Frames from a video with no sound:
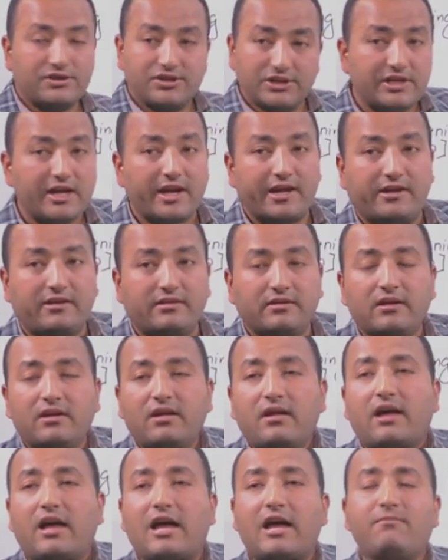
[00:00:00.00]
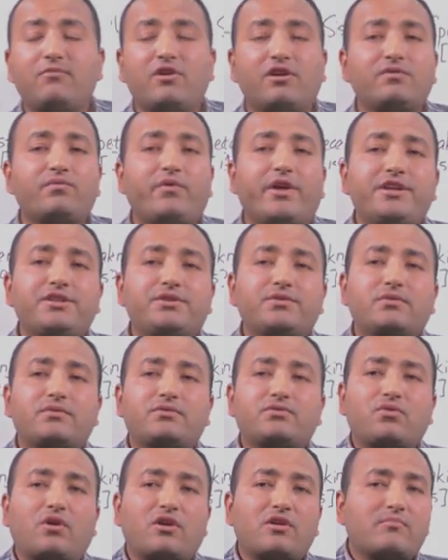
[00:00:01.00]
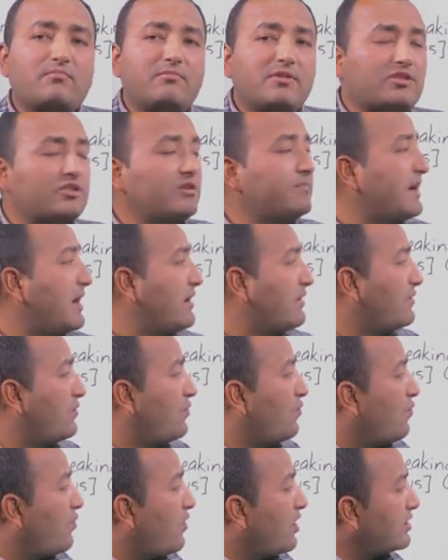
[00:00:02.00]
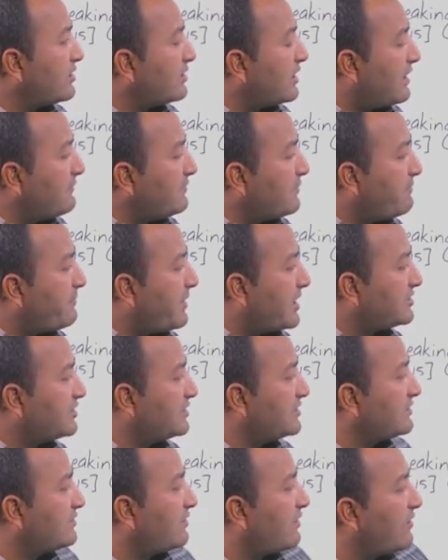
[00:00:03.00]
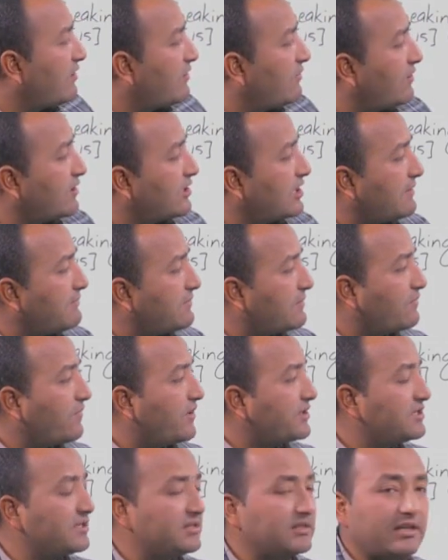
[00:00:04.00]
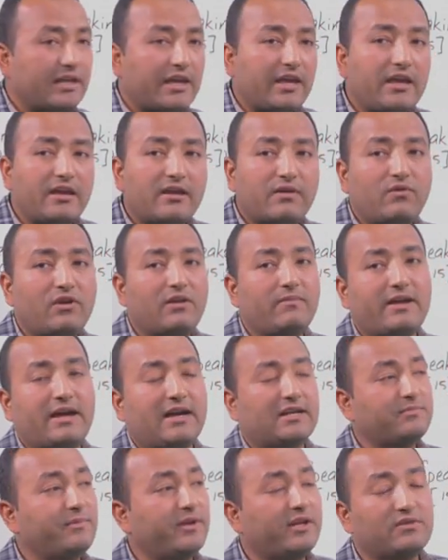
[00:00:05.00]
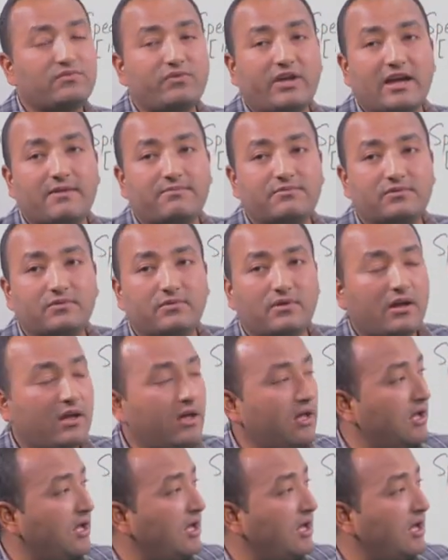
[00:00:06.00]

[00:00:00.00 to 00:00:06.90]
today I'm not going to talk much about what type of passages or what type of questions here will be asked, because we have to